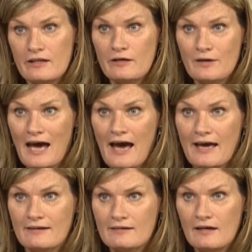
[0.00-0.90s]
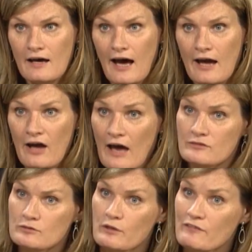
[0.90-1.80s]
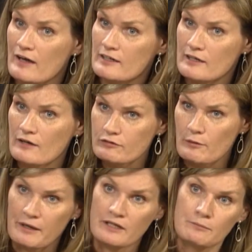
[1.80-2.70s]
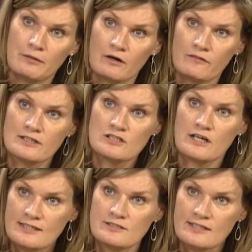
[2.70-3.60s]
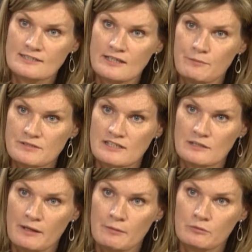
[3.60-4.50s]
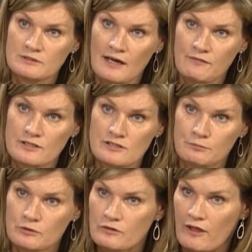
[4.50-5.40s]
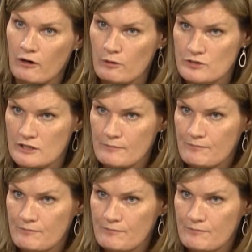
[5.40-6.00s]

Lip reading: UK. And we've had another opinion poll that shows 16% of people would definitely support that option.